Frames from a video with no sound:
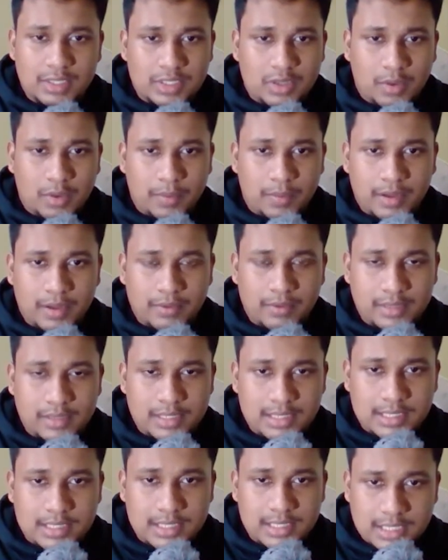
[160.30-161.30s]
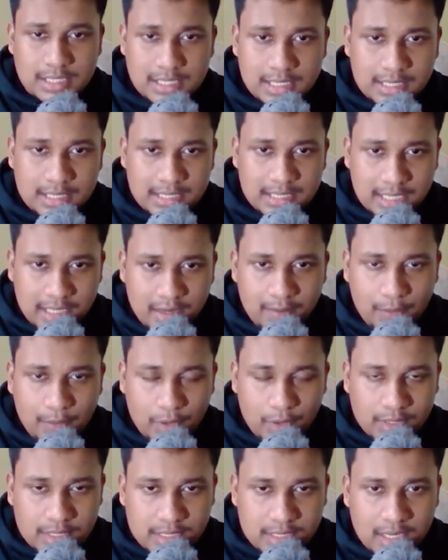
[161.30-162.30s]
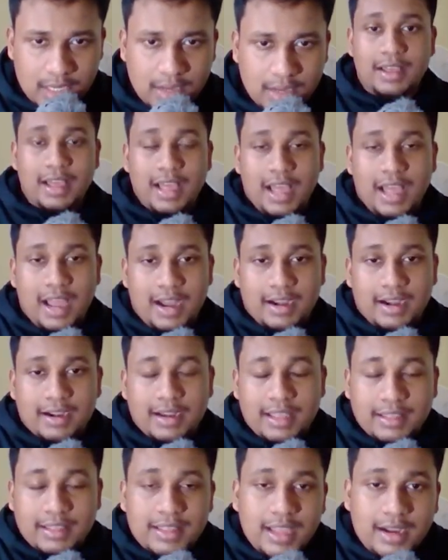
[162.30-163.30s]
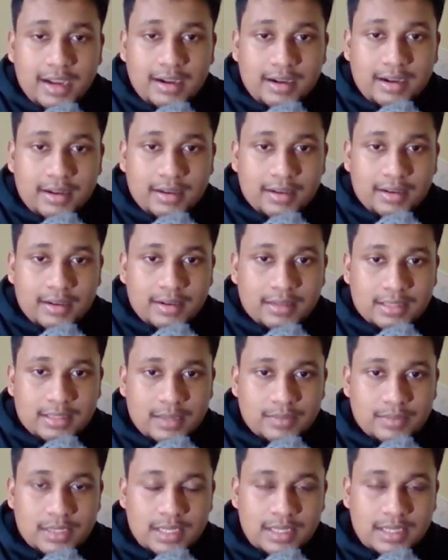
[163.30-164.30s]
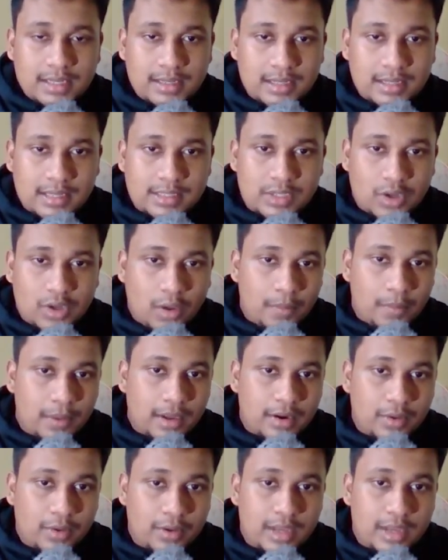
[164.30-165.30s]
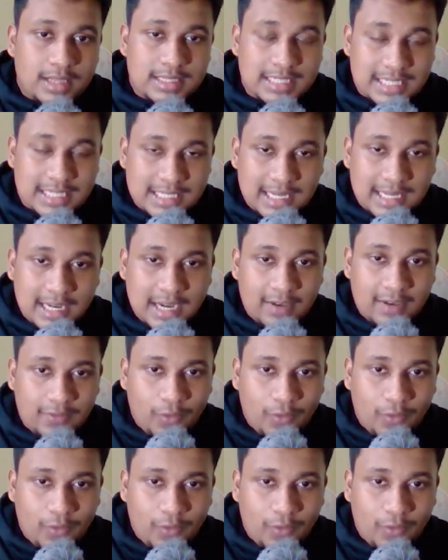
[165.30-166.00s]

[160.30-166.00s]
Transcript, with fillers: this topic, which is digital signal processing. And in that subject, there's a topic known as discrete